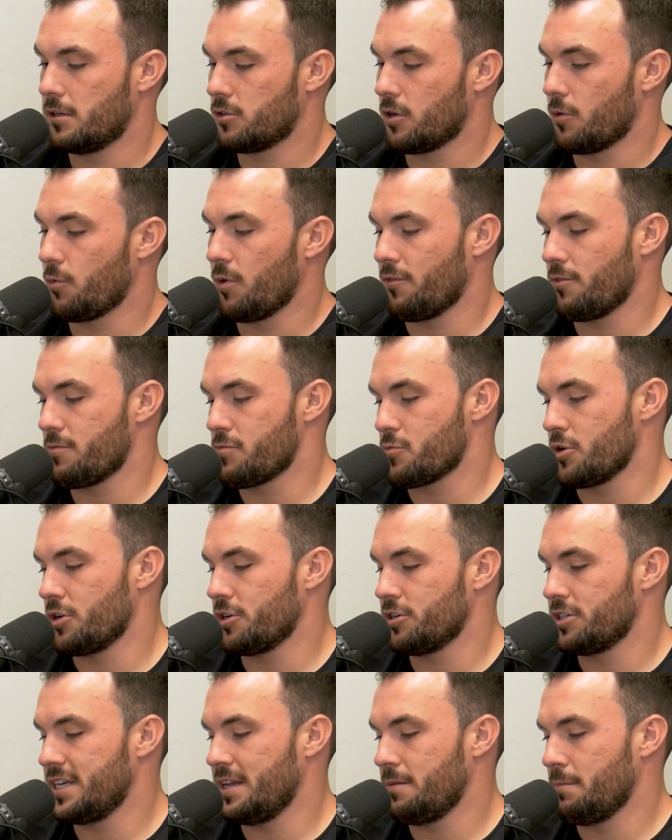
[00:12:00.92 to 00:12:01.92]
So I went from
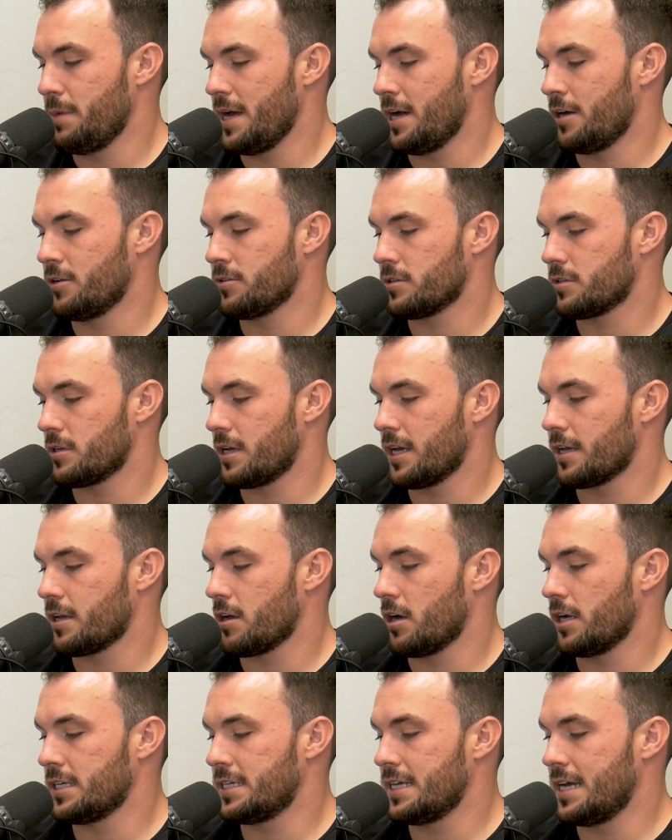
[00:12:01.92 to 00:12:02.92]
310 pounds. I
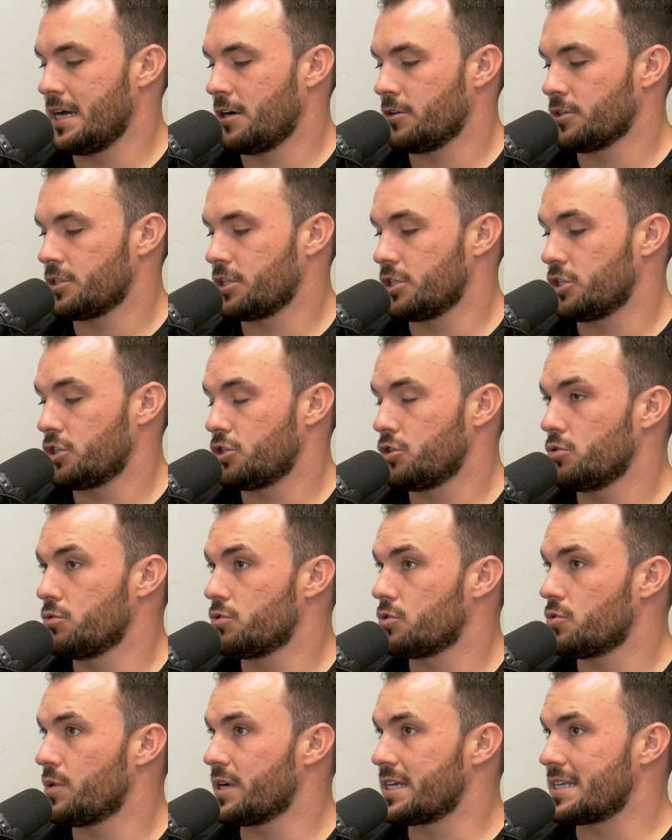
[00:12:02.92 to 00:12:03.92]
got down to
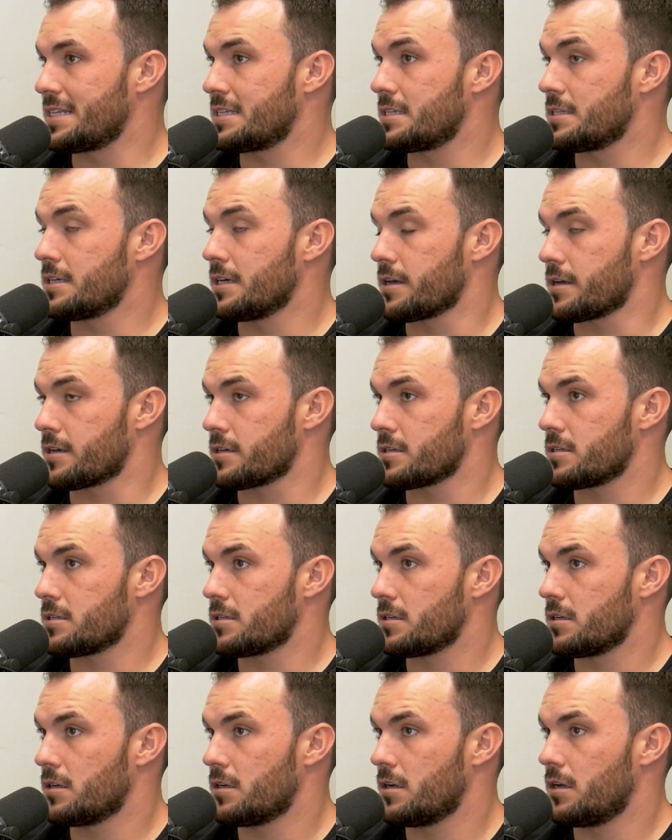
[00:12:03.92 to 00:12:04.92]

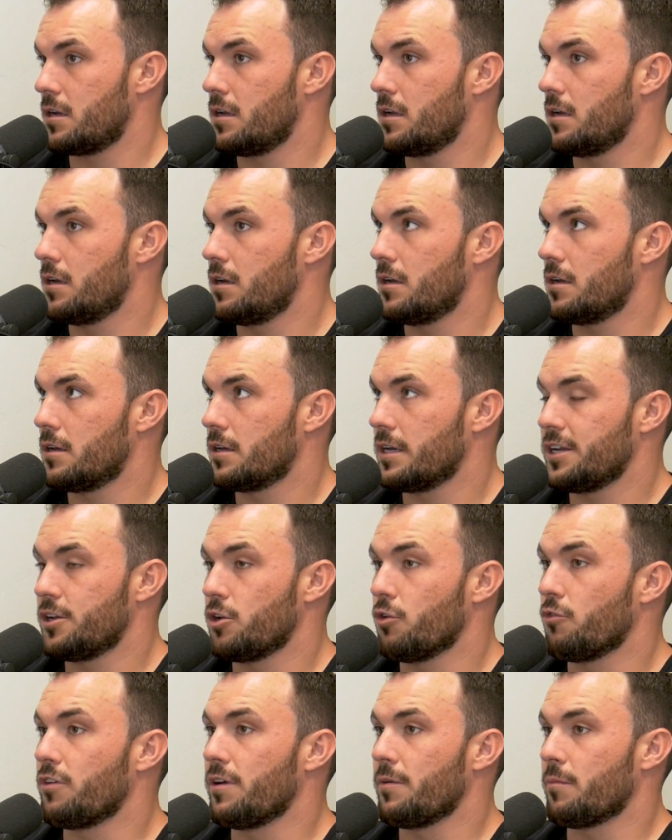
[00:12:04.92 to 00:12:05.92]
226
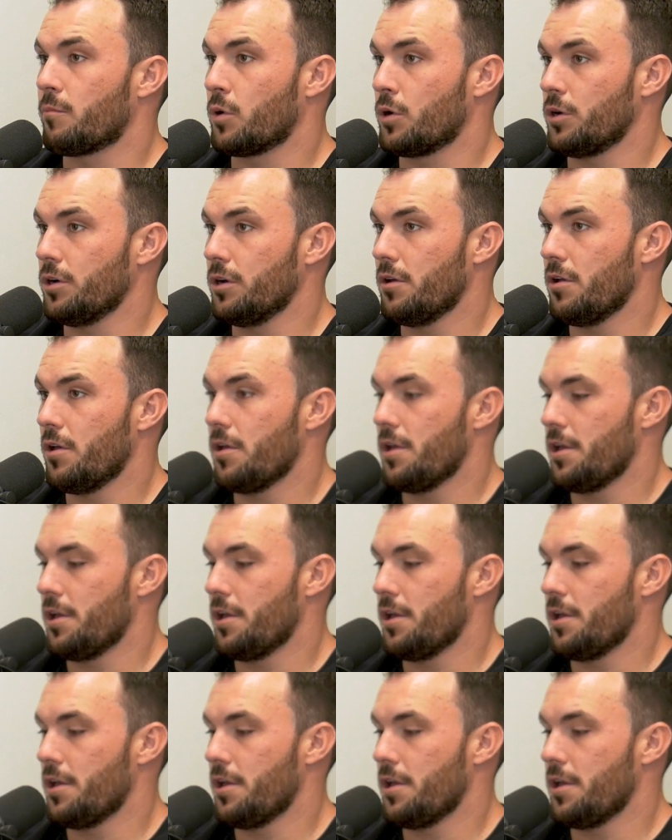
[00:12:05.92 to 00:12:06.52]
in November.